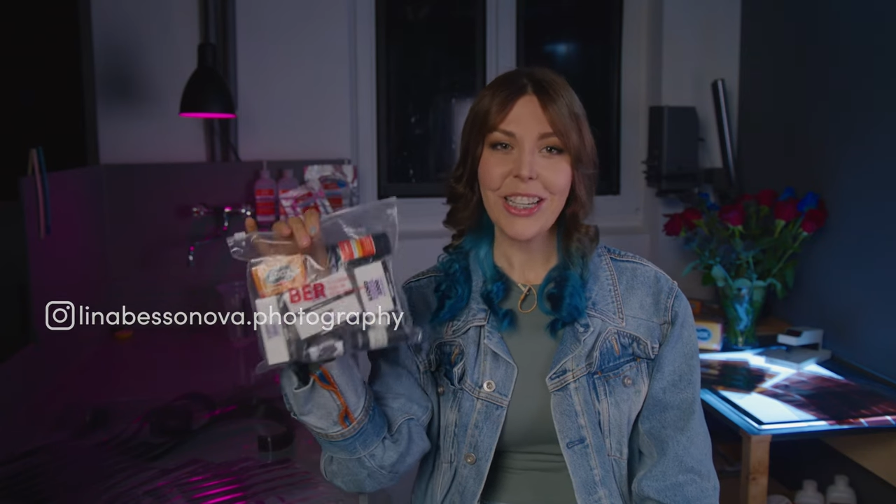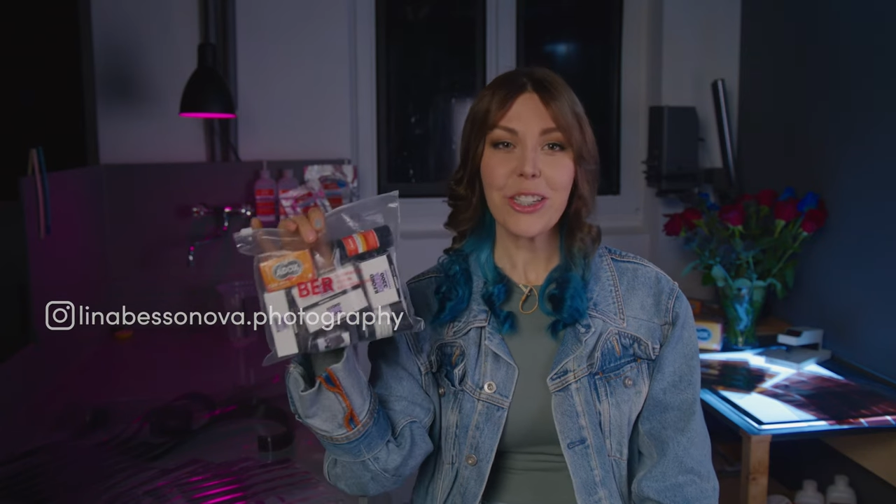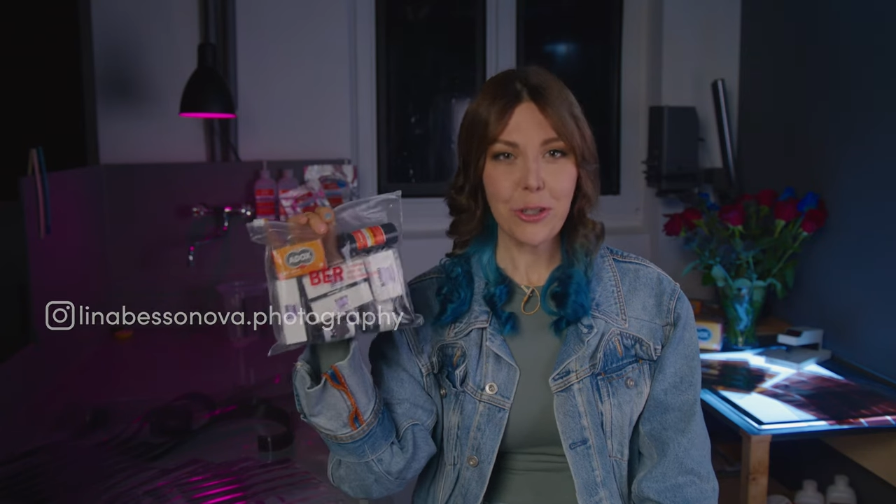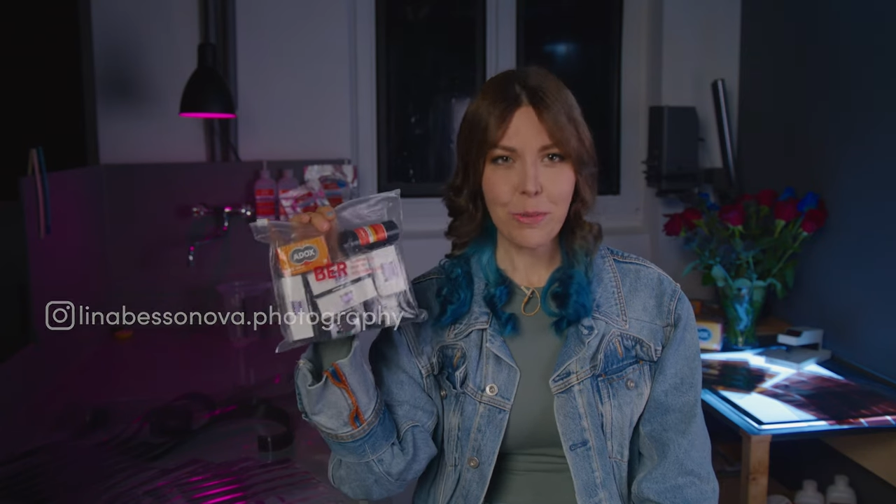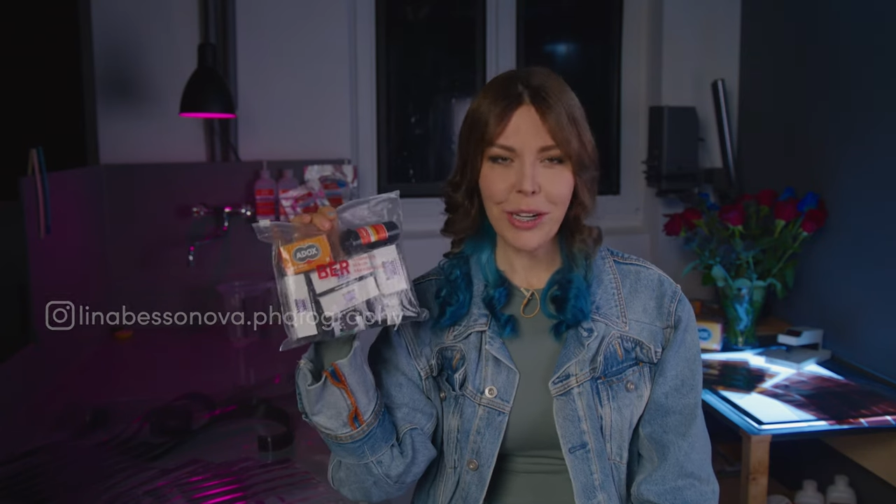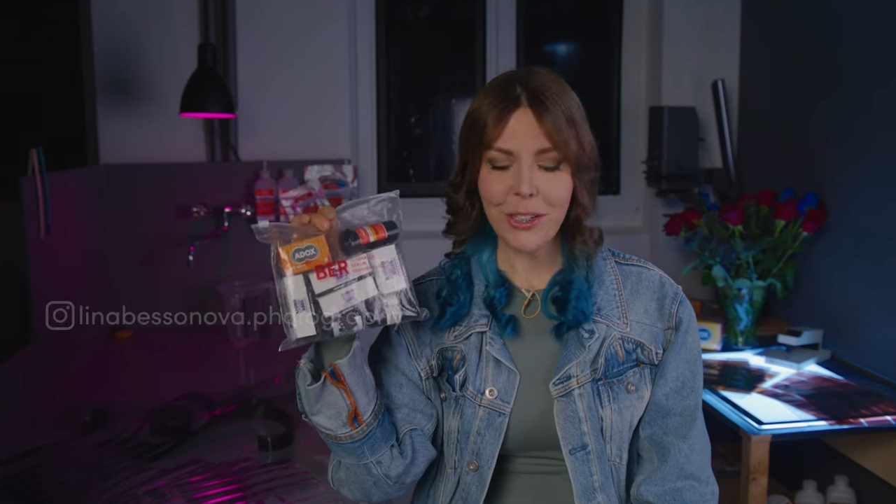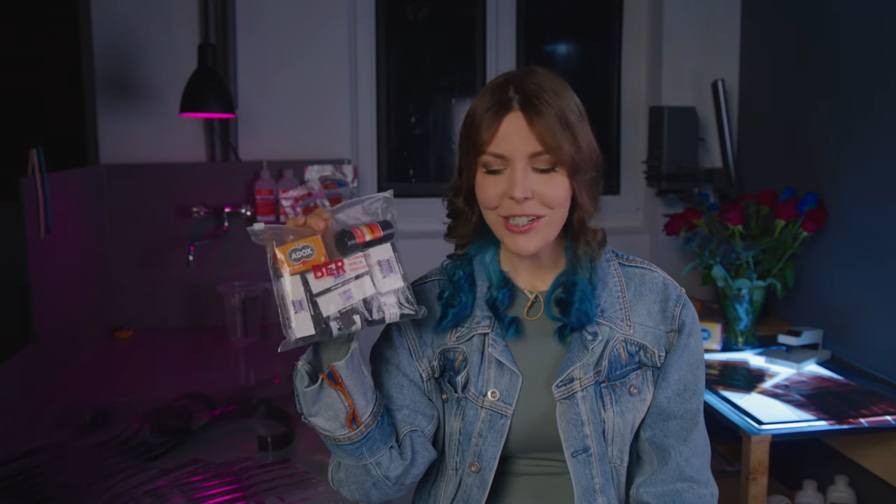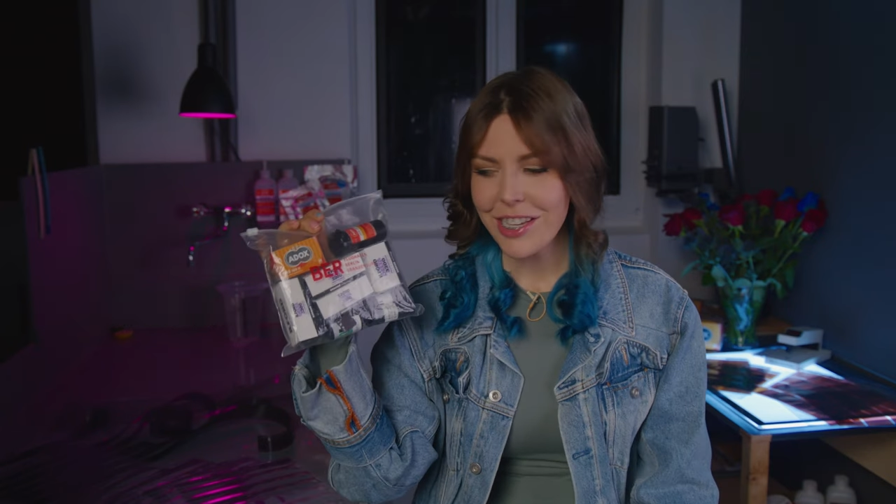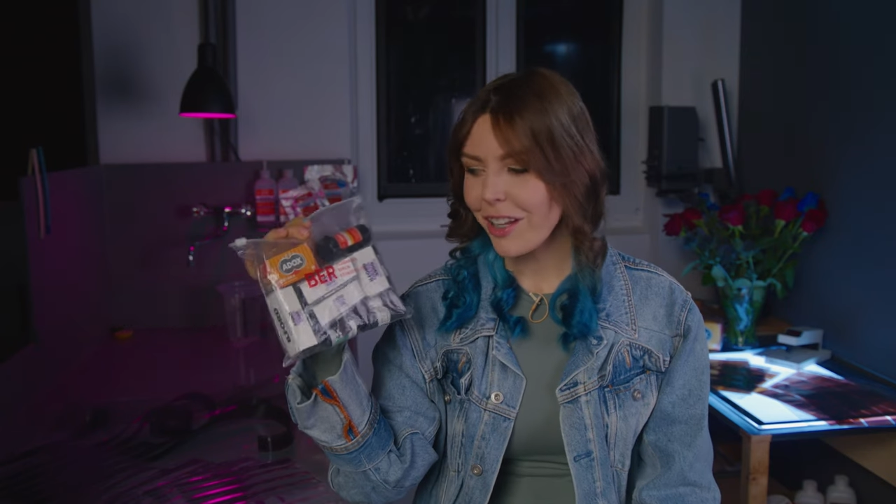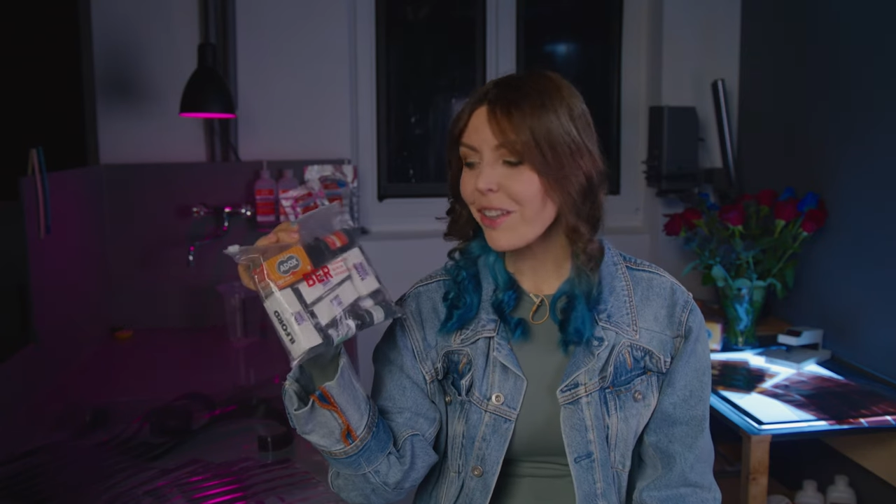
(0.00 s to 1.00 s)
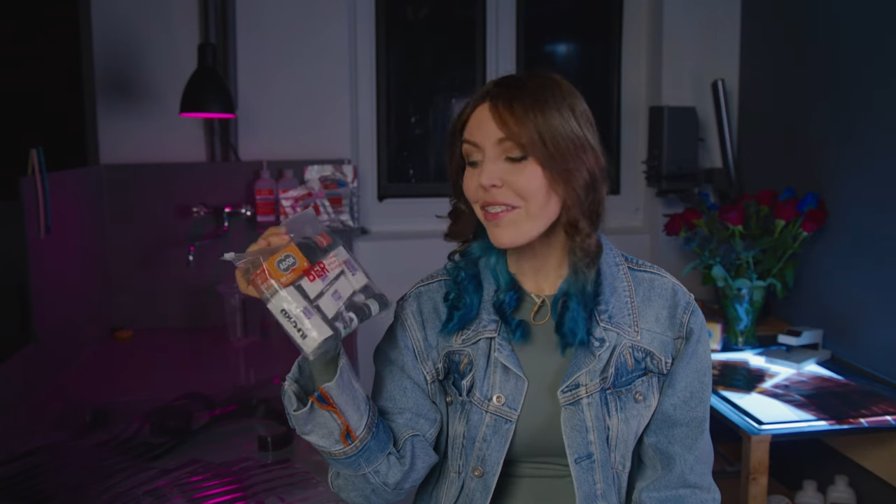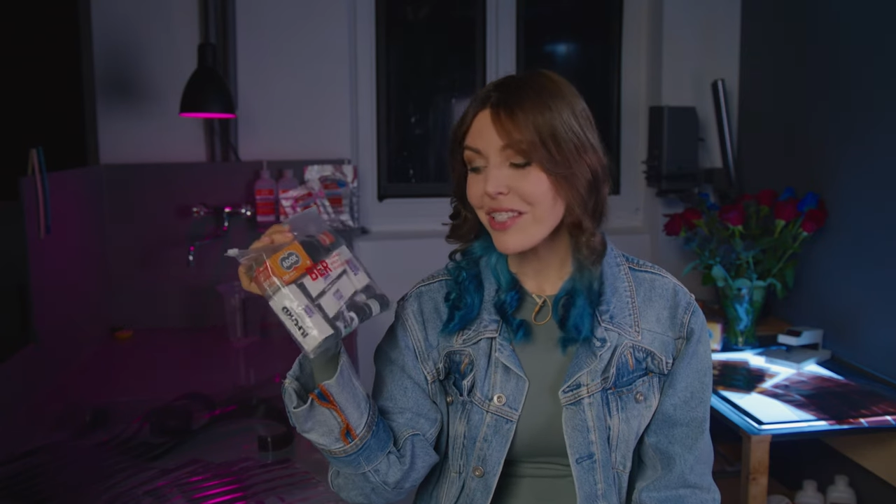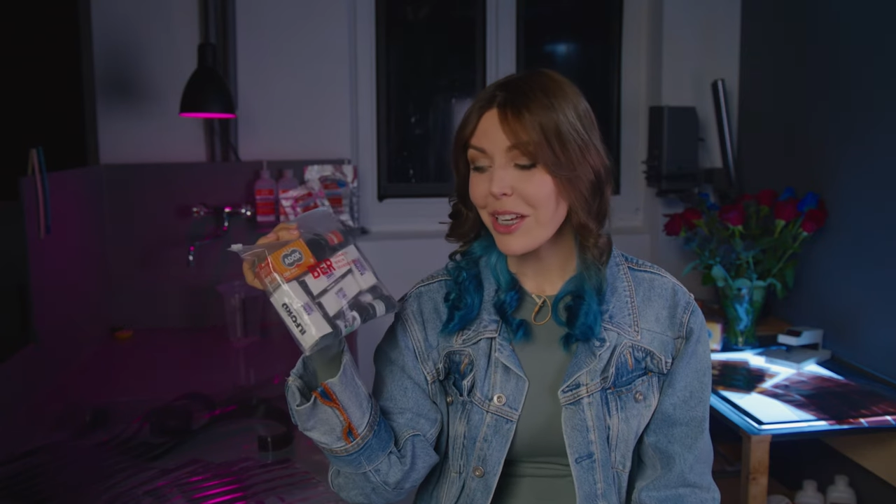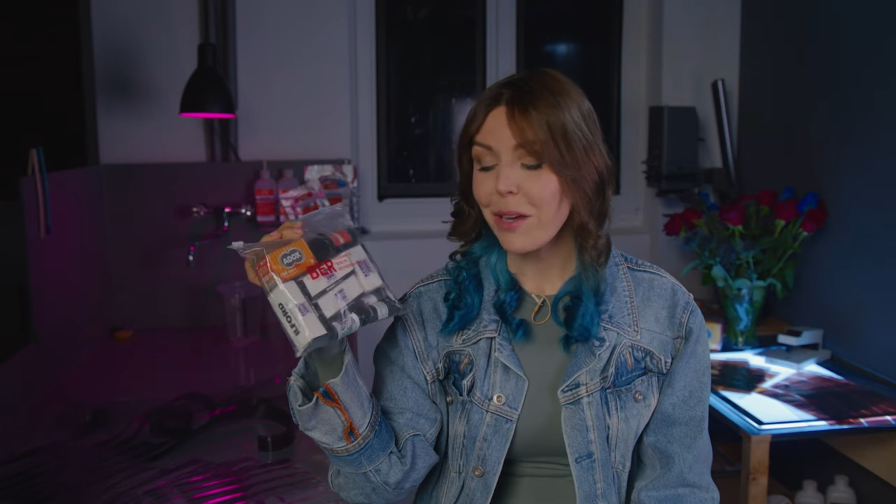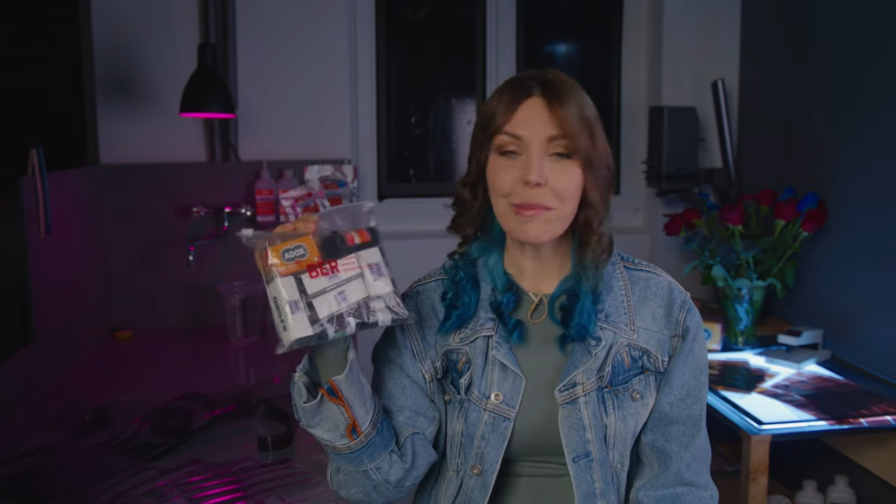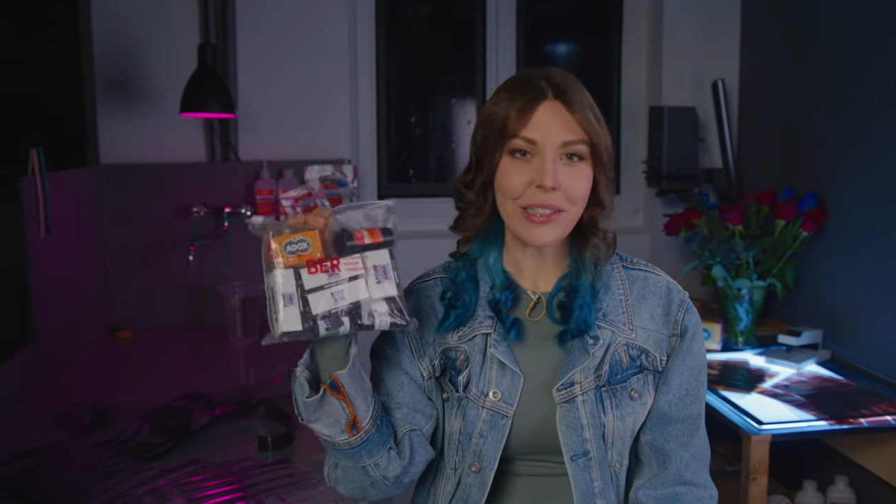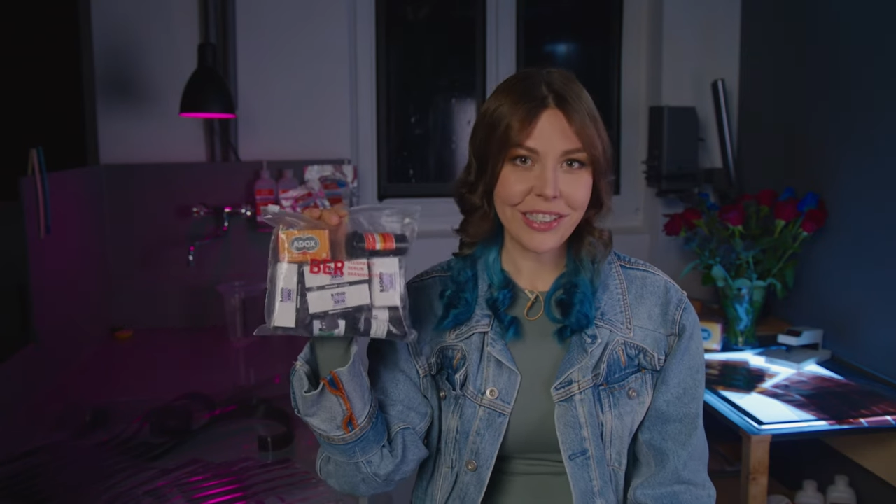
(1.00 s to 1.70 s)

do buy yourself some